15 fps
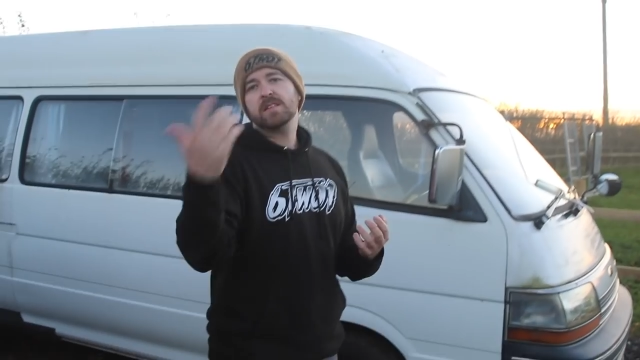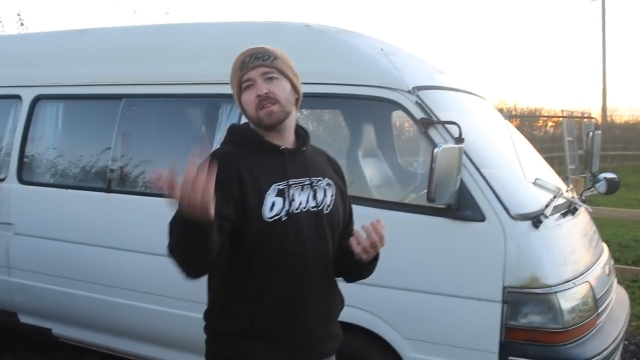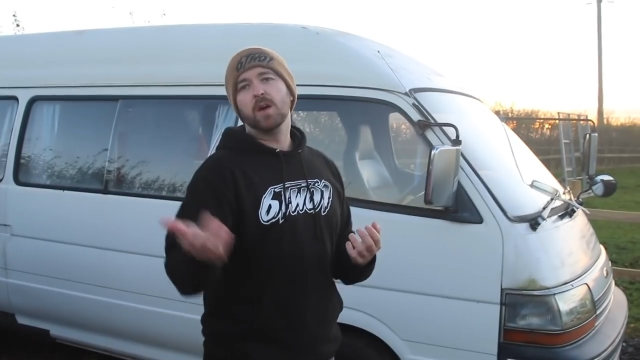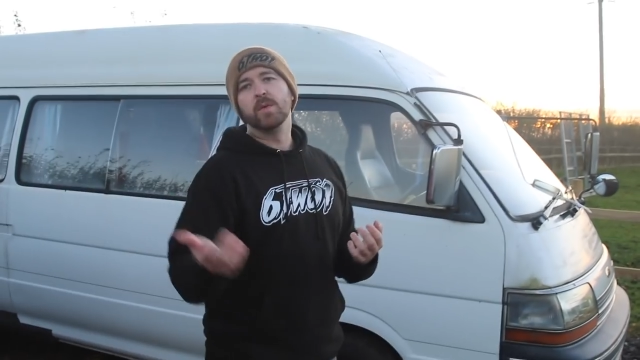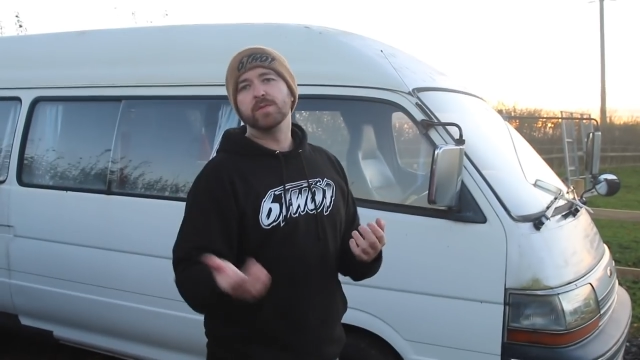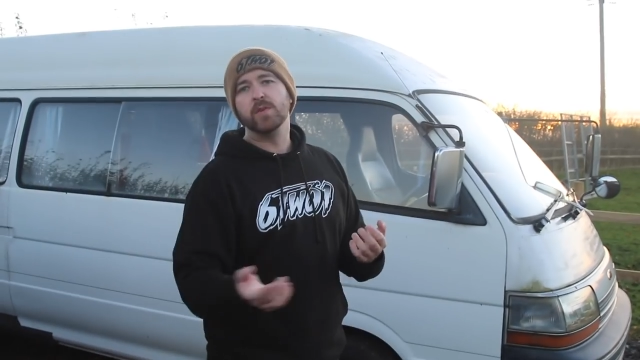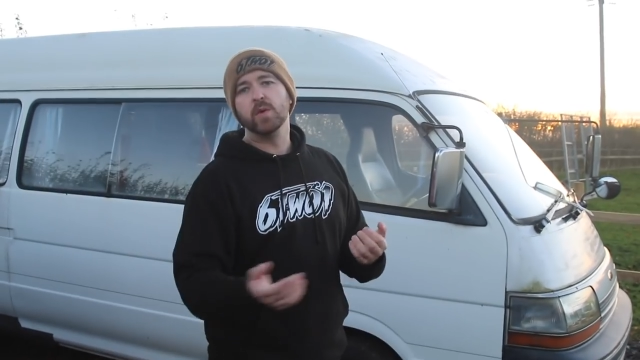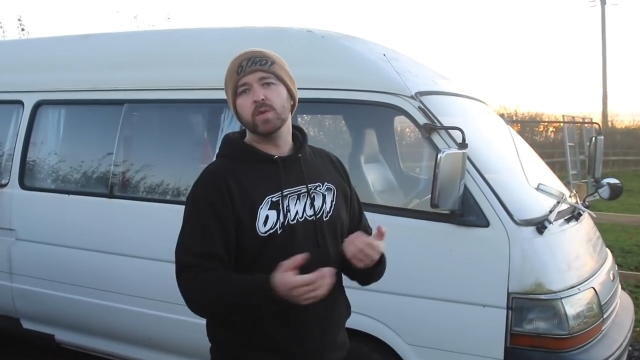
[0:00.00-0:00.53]

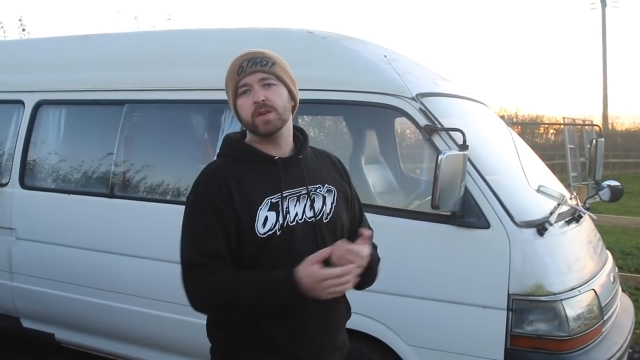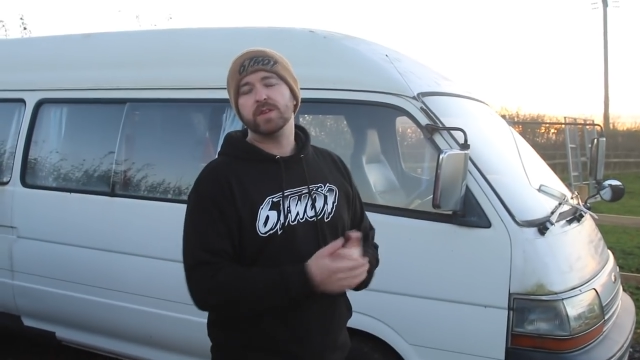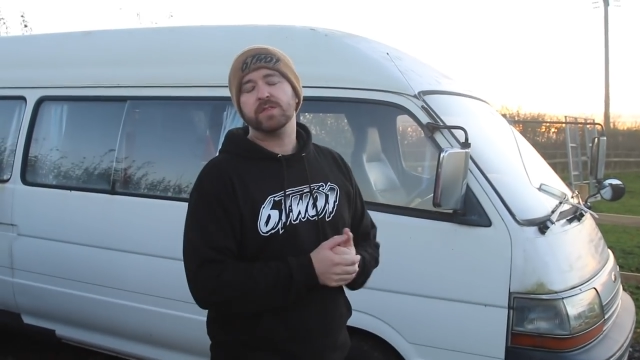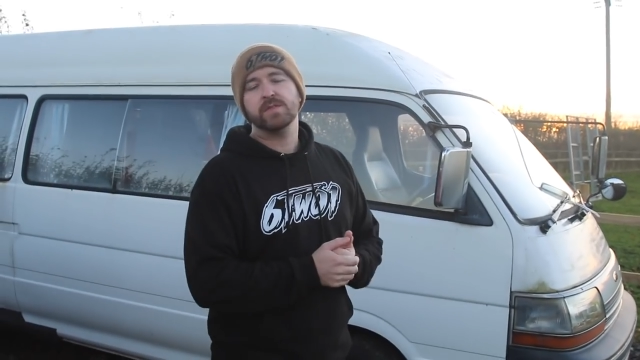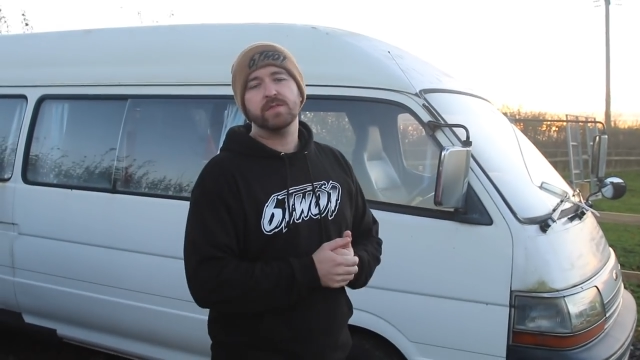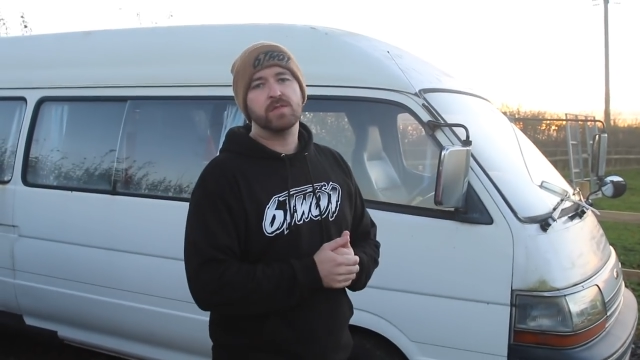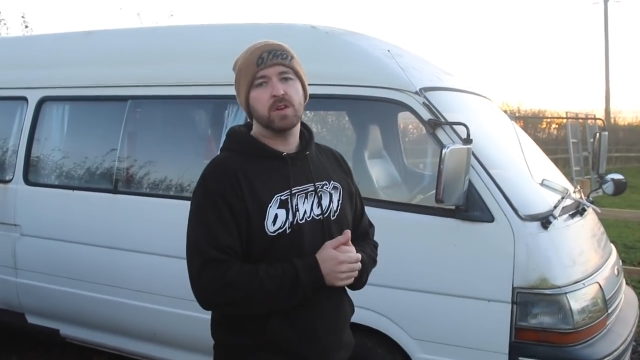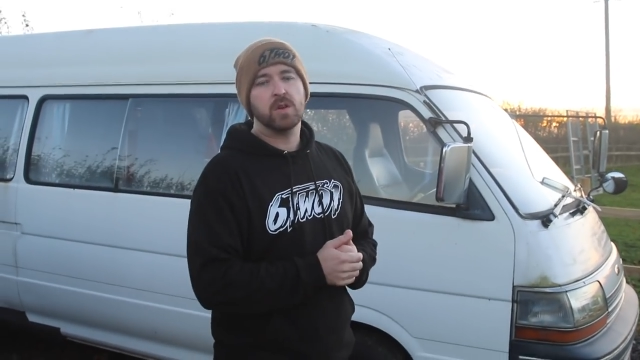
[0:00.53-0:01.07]
going forward
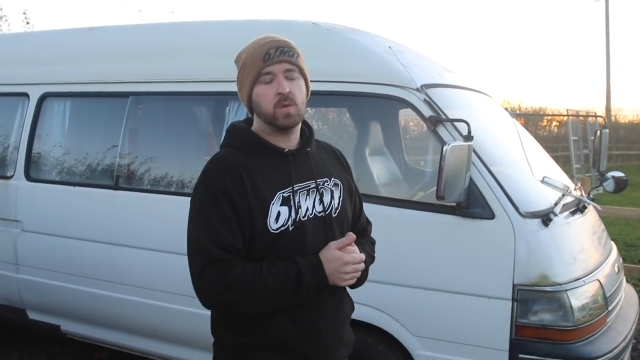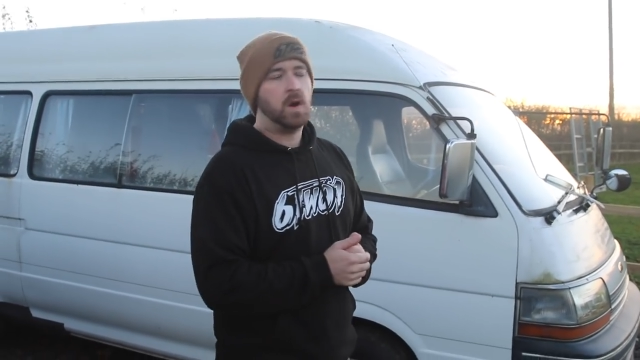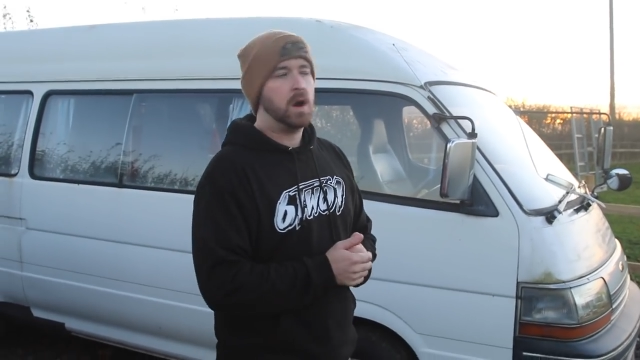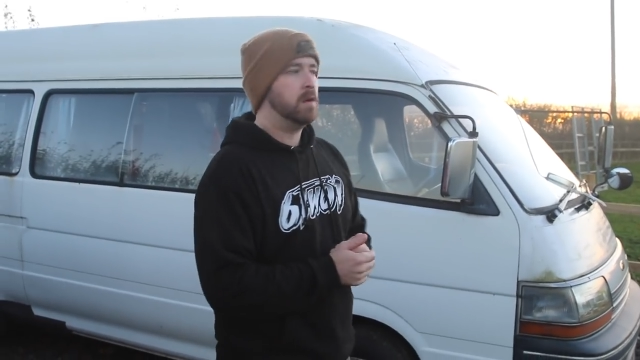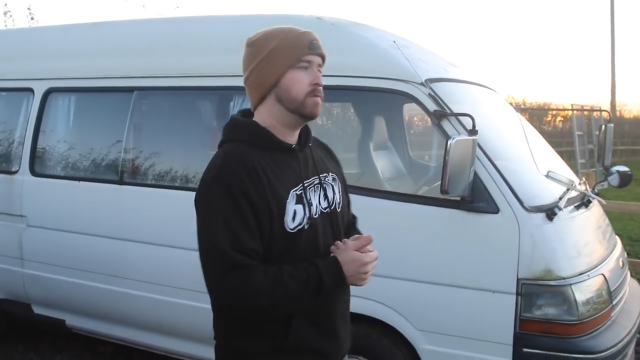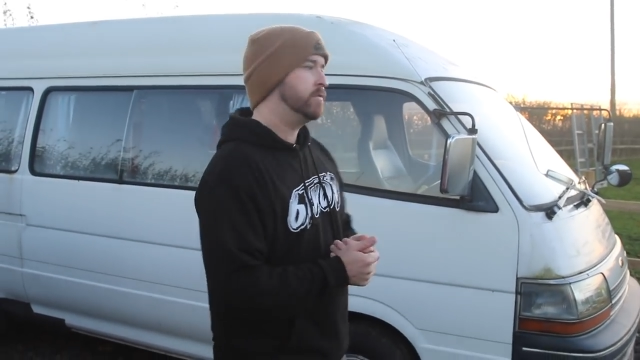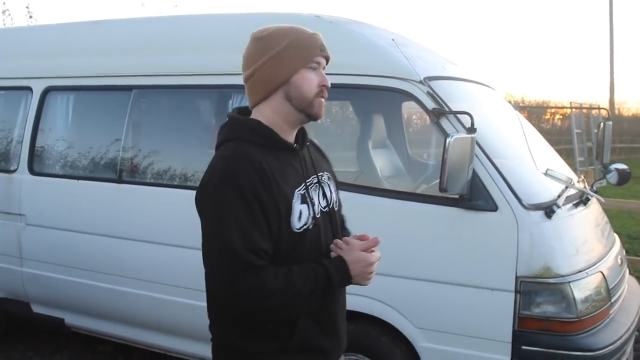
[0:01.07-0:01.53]
for a little while.